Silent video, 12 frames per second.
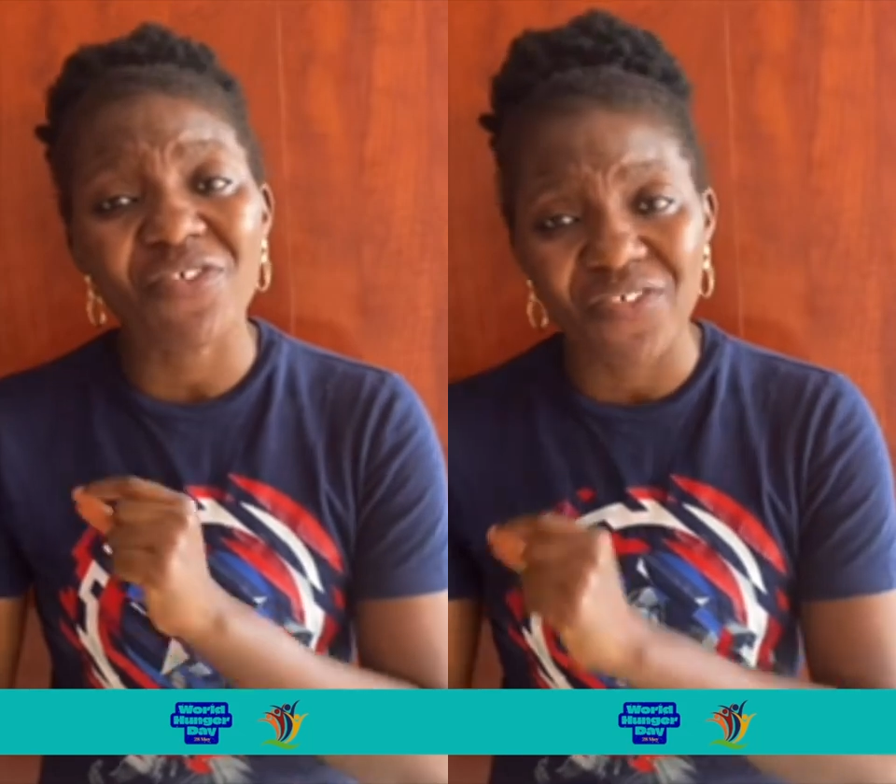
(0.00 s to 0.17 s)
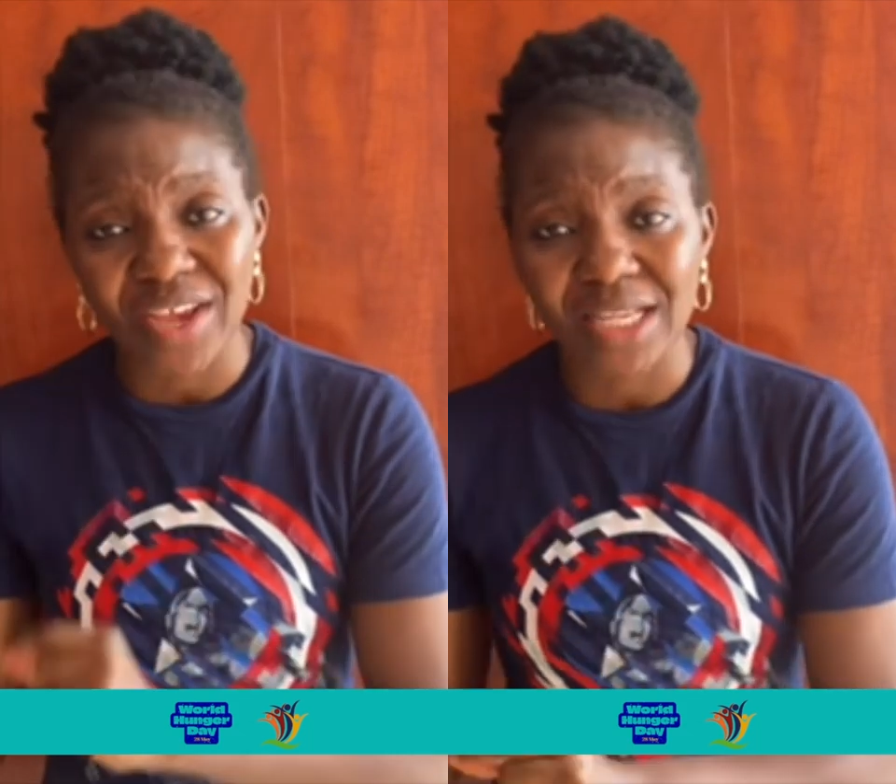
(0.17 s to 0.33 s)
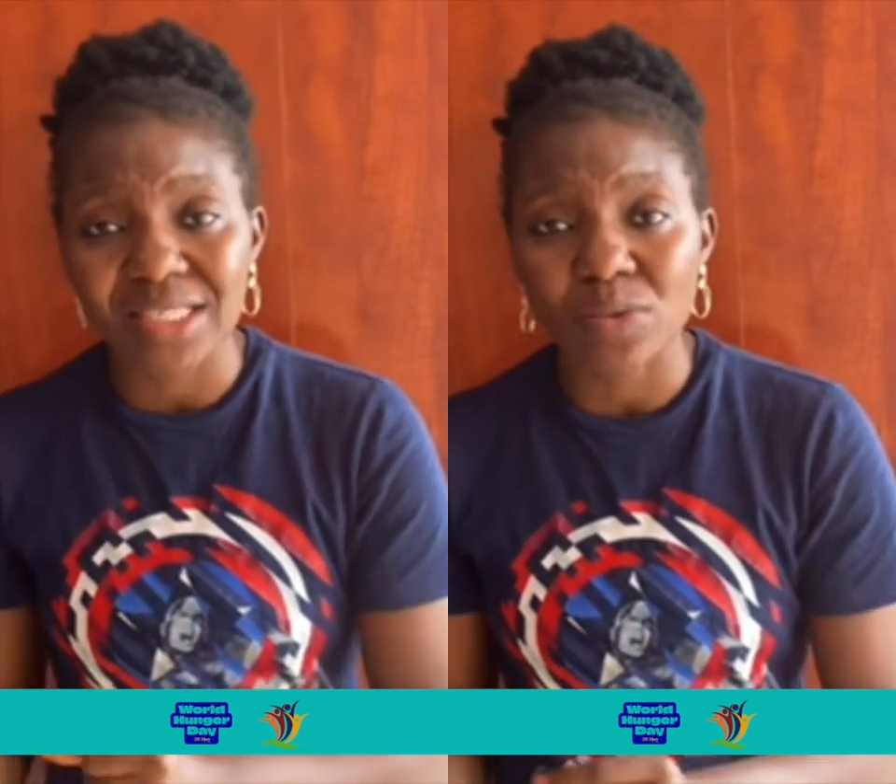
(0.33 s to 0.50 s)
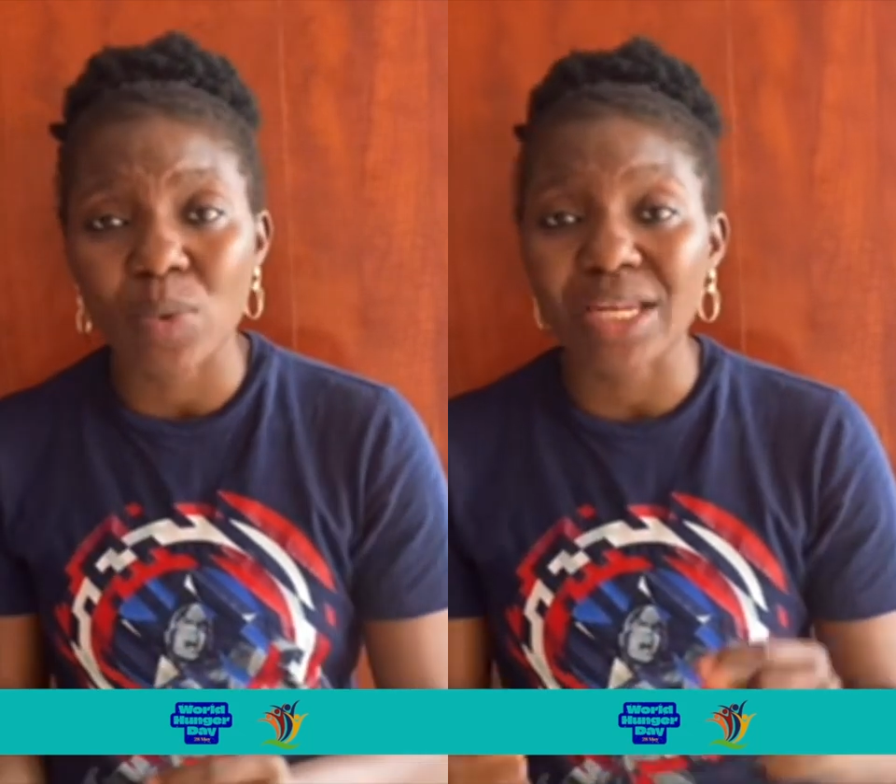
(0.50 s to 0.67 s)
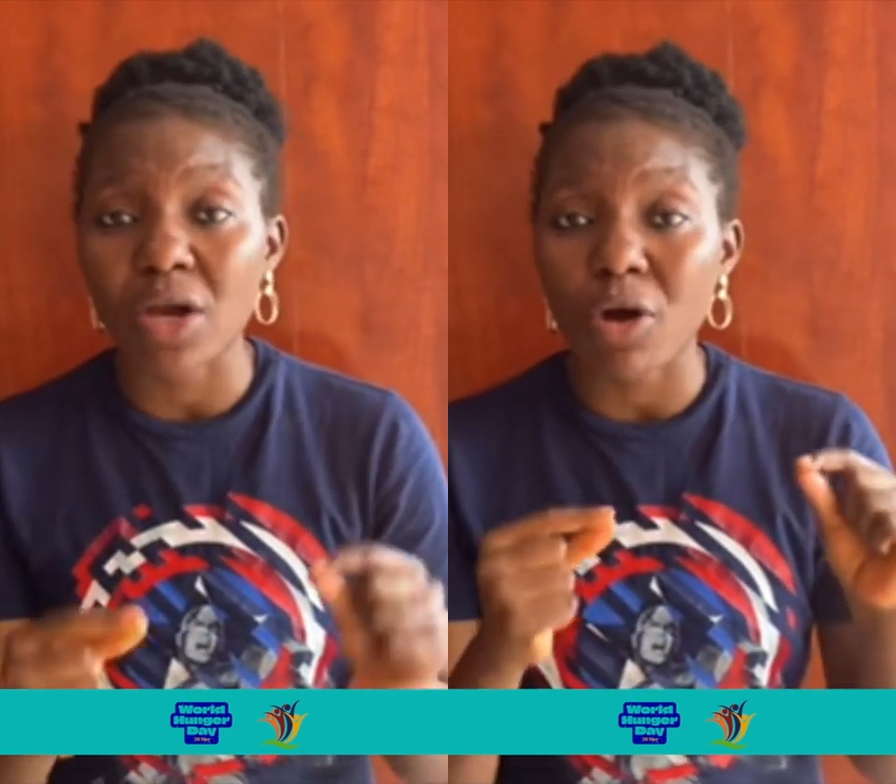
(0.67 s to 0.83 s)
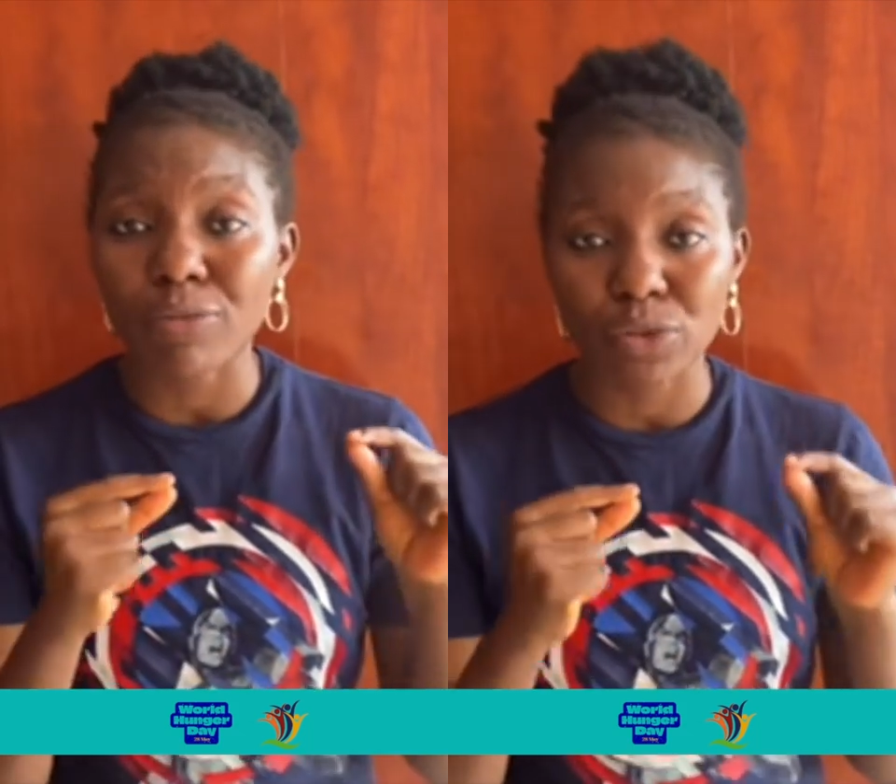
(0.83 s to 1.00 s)
face when
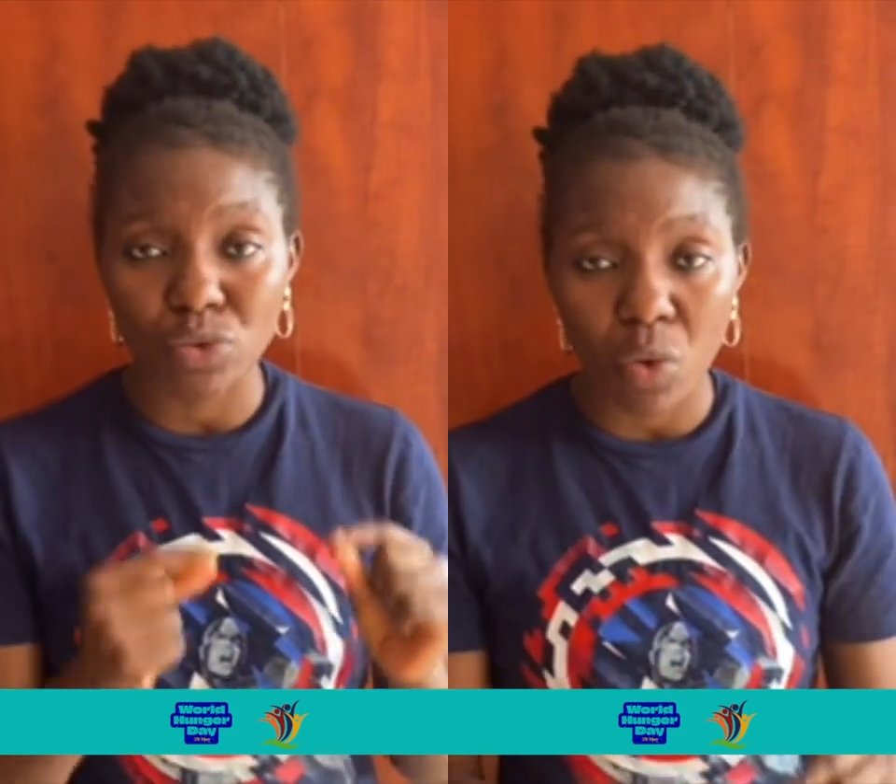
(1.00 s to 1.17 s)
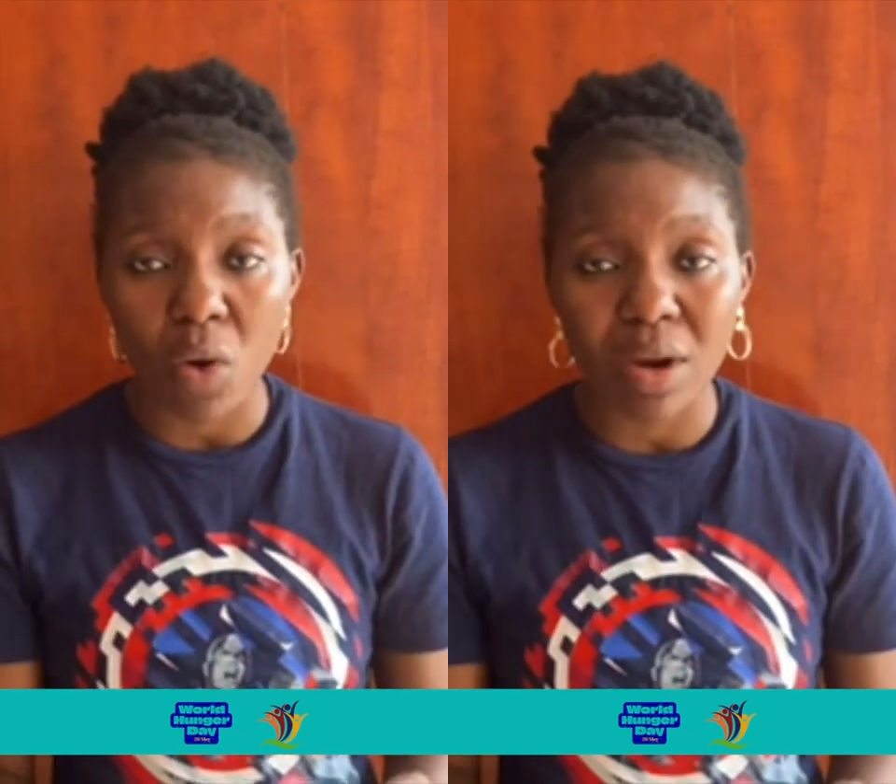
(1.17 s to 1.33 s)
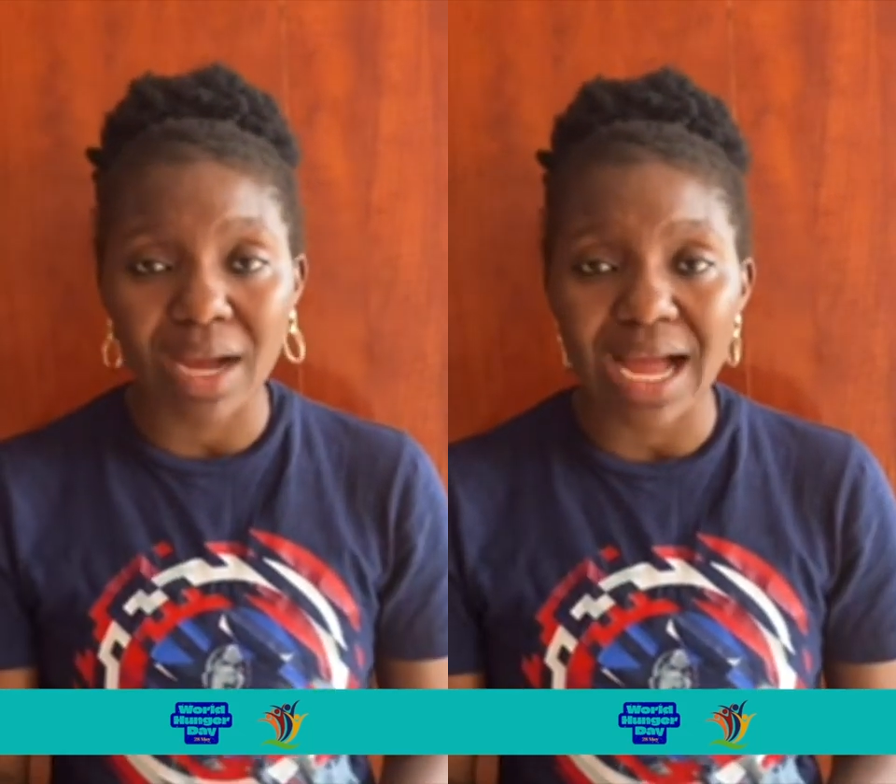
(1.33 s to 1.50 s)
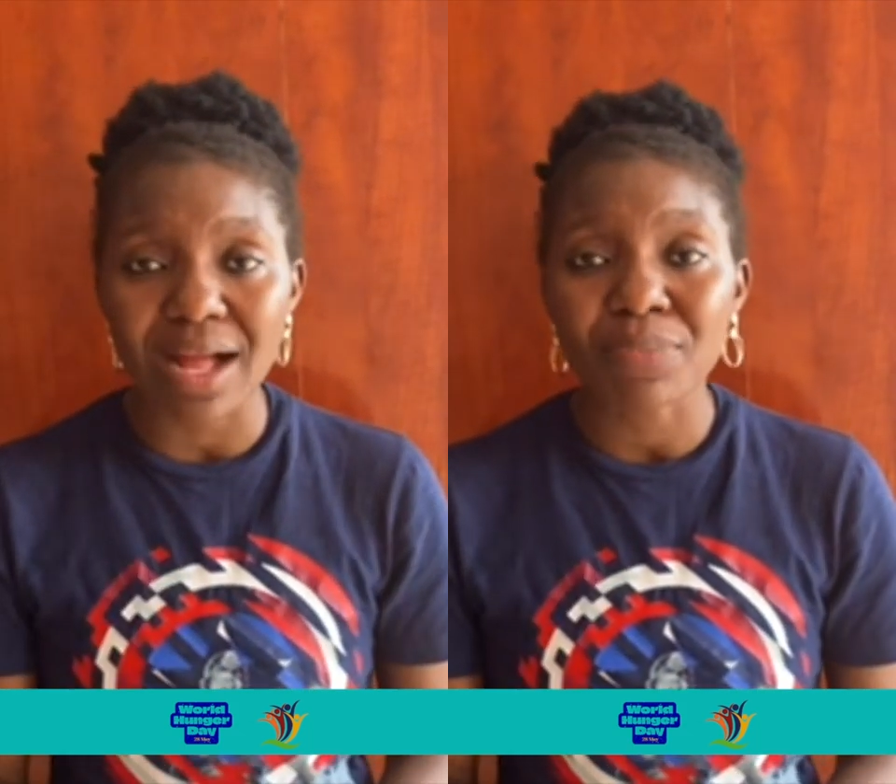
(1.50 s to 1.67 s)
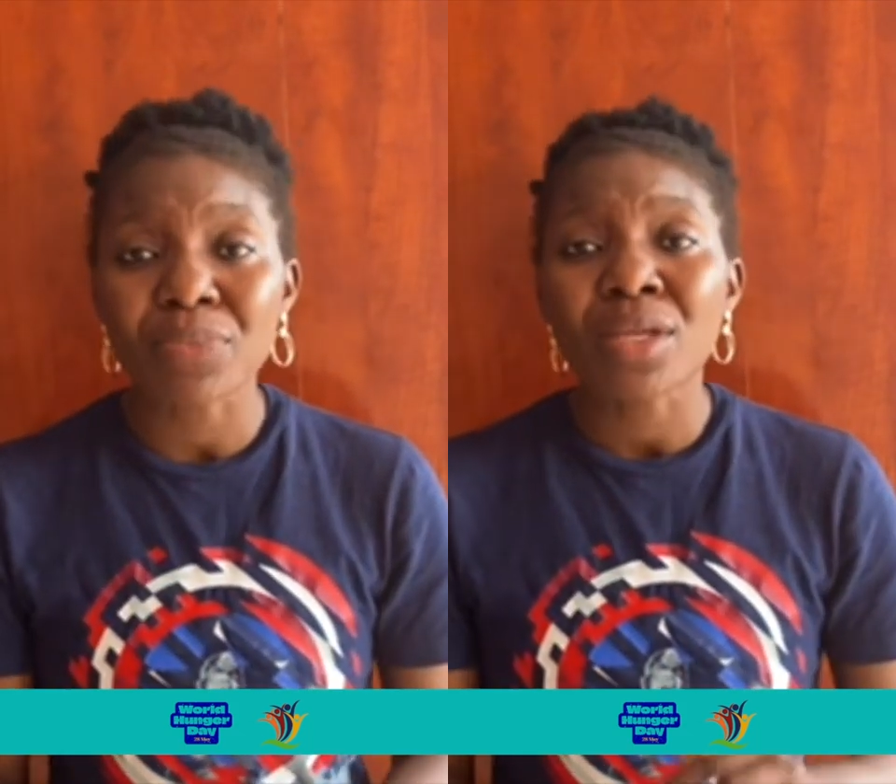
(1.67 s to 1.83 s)
it comes to hunger.